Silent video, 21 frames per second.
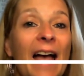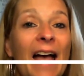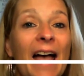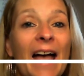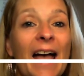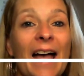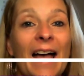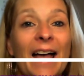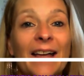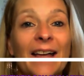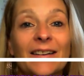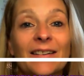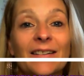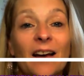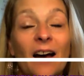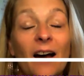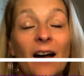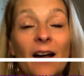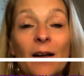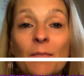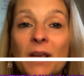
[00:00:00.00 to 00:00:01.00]
And
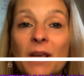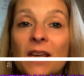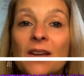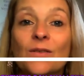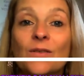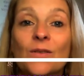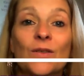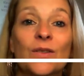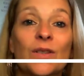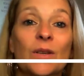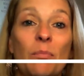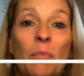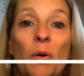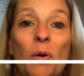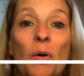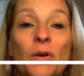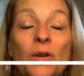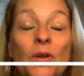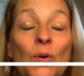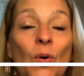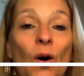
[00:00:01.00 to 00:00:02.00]
I'm here to
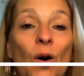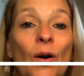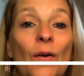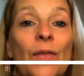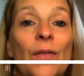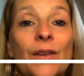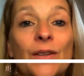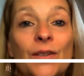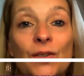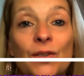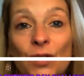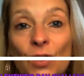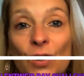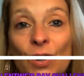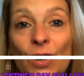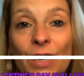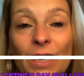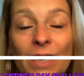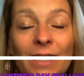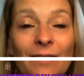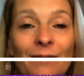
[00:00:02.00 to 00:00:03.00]
support you on this
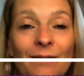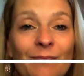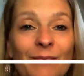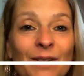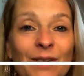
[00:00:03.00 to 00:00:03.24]
journey.